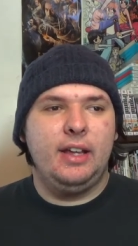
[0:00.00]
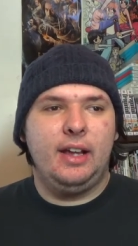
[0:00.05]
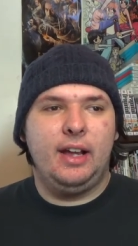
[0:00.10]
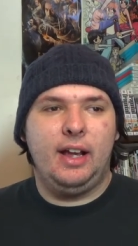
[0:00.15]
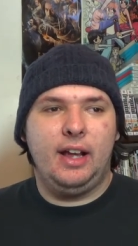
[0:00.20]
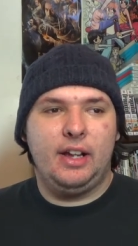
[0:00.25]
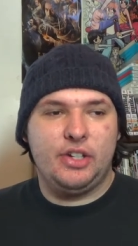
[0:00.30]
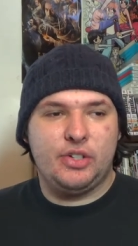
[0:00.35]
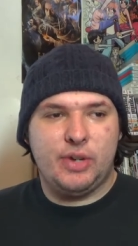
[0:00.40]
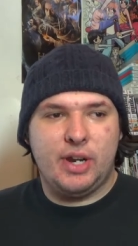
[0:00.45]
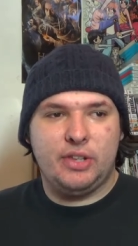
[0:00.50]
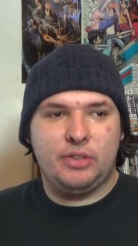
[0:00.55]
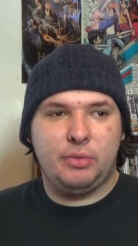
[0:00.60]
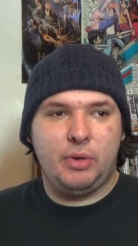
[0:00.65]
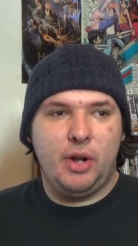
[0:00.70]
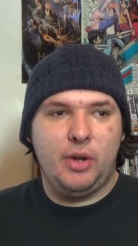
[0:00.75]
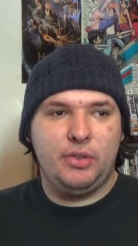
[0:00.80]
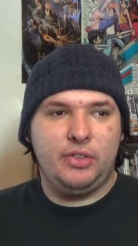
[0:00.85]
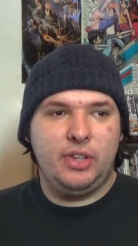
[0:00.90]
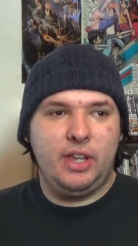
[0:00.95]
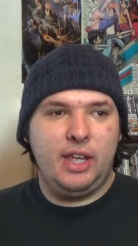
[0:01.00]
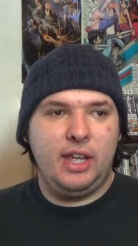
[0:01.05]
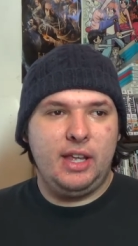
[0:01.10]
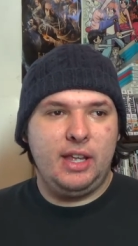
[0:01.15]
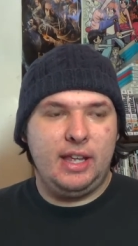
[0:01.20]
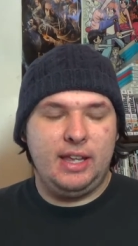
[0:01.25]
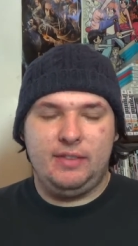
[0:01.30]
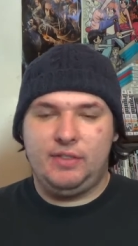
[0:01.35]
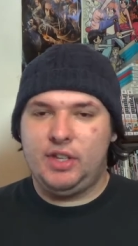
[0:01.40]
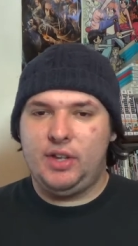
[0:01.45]

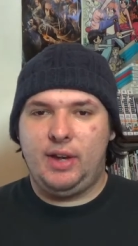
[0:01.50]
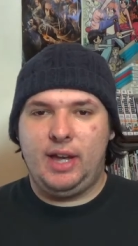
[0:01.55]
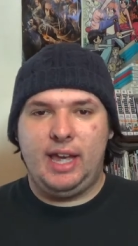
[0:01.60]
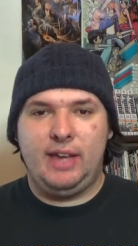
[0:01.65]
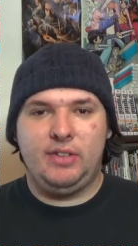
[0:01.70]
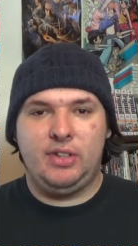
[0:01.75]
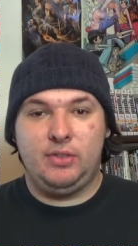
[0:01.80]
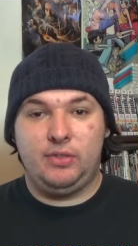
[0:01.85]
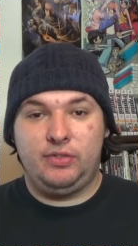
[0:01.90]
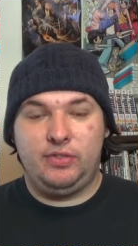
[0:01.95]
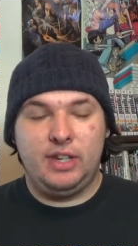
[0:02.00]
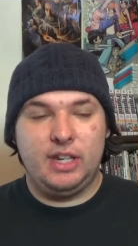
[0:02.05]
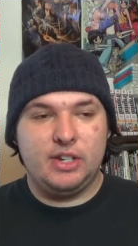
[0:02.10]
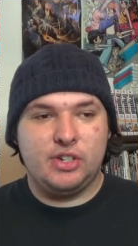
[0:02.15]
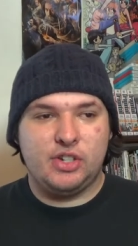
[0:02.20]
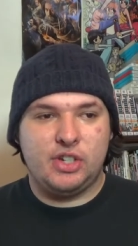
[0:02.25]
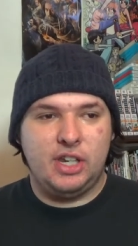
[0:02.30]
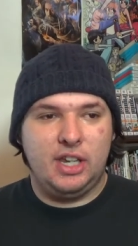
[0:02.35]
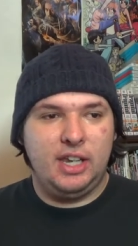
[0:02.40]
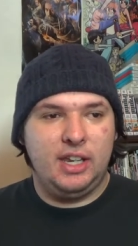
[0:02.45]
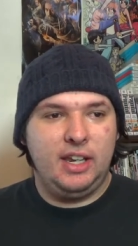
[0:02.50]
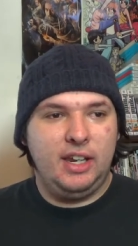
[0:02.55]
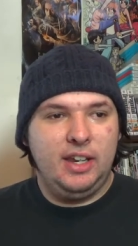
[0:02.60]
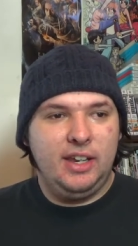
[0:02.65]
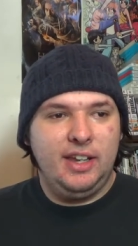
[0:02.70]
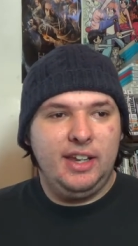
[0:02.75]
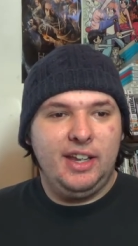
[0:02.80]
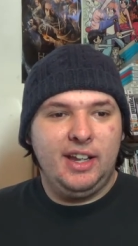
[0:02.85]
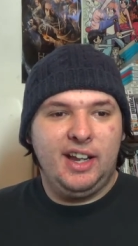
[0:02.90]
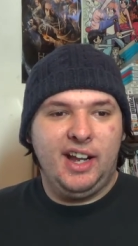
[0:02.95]
Dressrosa, even though I haven't even finished it,
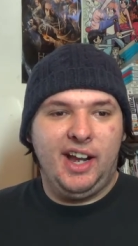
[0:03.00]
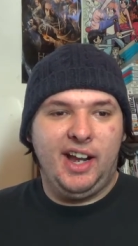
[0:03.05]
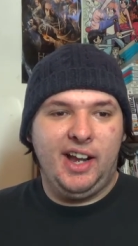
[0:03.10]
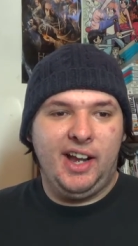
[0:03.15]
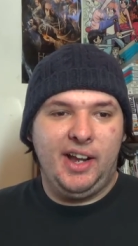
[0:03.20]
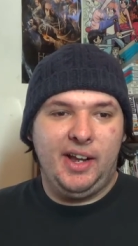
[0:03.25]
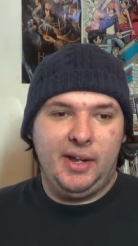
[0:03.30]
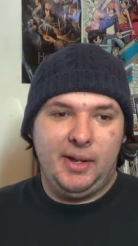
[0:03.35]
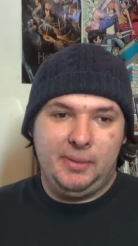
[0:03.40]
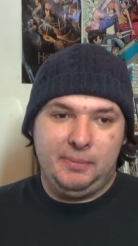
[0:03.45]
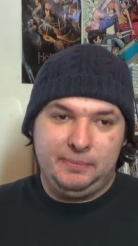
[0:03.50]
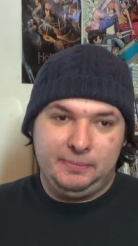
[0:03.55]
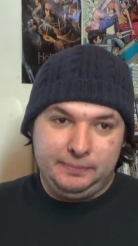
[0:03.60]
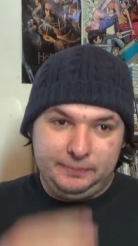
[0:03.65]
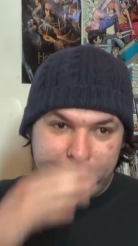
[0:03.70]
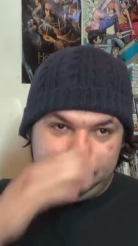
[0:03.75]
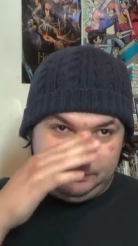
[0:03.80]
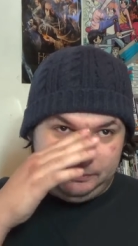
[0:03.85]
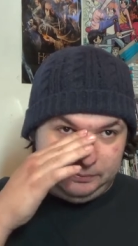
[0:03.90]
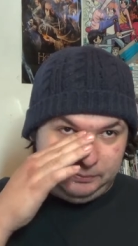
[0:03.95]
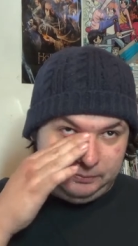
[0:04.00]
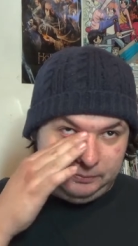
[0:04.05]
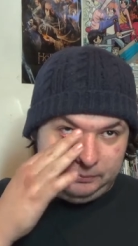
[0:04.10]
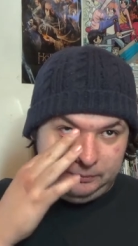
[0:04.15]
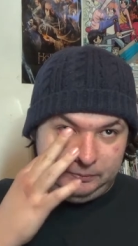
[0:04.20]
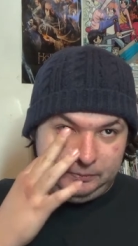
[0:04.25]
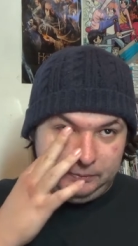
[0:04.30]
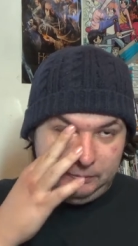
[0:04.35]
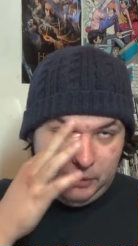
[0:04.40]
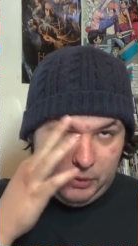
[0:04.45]

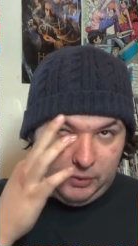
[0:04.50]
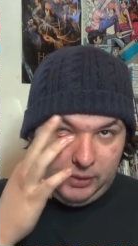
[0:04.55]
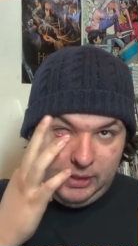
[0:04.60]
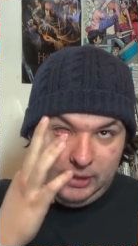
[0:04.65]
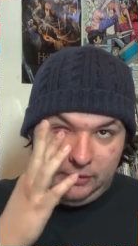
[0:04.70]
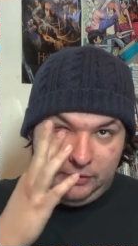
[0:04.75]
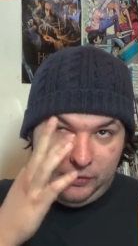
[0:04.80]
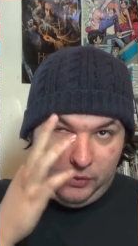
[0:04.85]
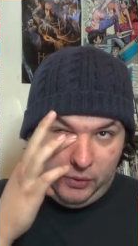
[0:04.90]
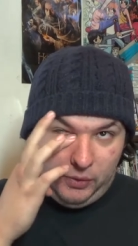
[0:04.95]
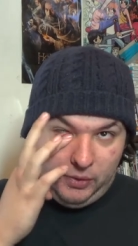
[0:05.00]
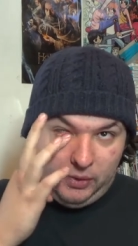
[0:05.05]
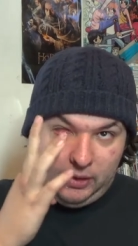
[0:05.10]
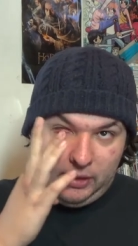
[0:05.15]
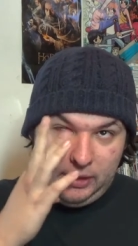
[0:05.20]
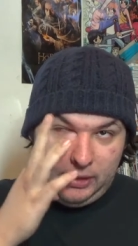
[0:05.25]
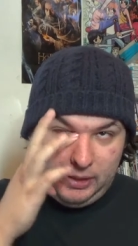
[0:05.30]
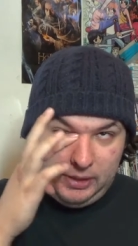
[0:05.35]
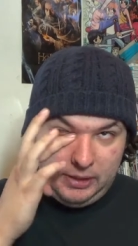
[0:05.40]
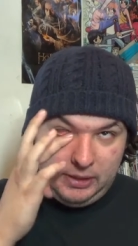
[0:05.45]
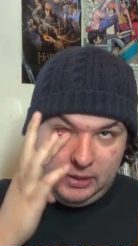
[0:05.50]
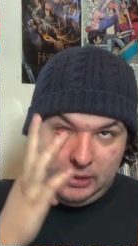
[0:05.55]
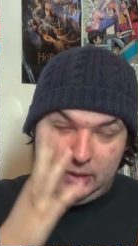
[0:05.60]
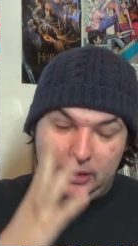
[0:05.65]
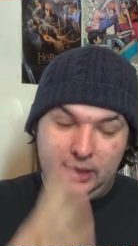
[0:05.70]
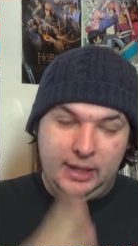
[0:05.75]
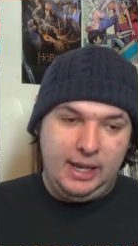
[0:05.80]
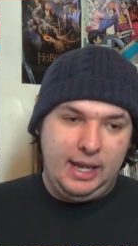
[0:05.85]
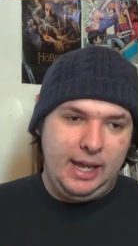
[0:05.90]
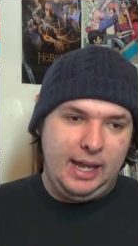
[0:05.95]
Marineford,
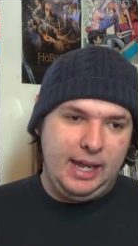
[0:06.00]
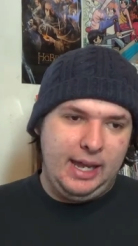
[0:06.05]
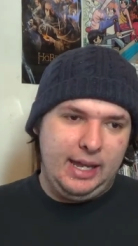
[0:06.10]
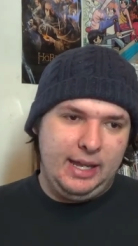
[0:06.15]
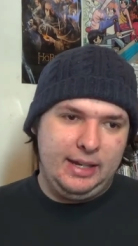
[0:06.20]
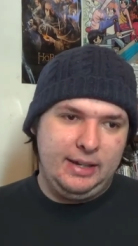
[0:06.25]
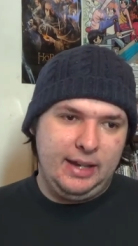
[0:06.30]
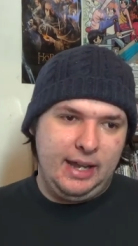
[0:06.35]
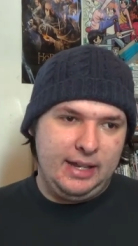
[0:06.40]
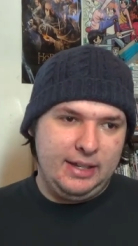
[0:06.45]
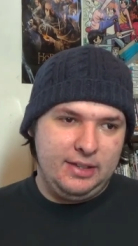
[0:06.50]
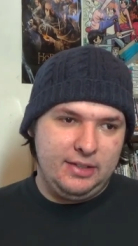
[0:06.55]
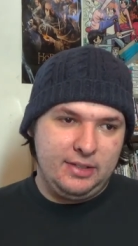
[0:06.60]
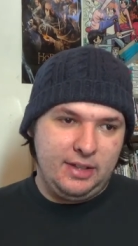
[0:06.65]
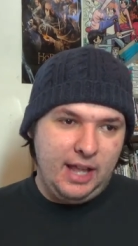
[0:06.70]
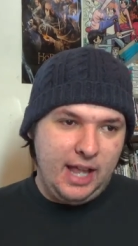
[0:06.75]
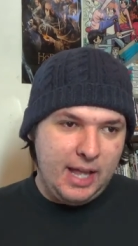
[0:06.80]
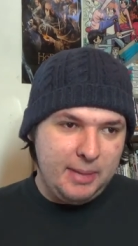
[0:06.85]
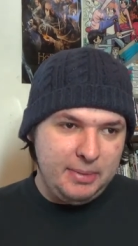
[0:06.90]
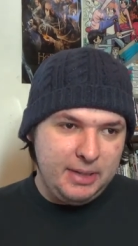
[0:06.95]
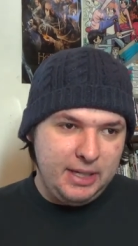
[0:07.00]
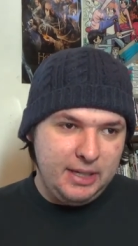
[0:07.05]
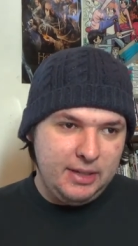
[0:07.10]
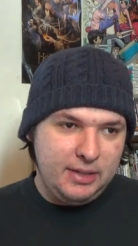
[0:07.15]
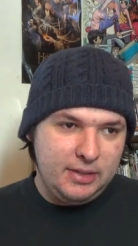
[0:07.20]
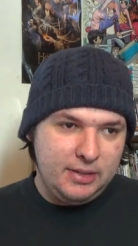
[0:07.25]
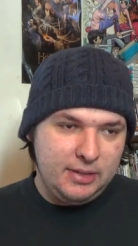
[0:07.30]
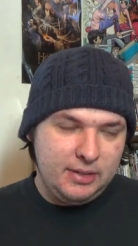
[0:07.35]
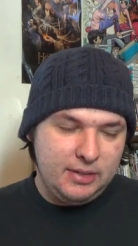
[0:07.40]
and Enies Lobby,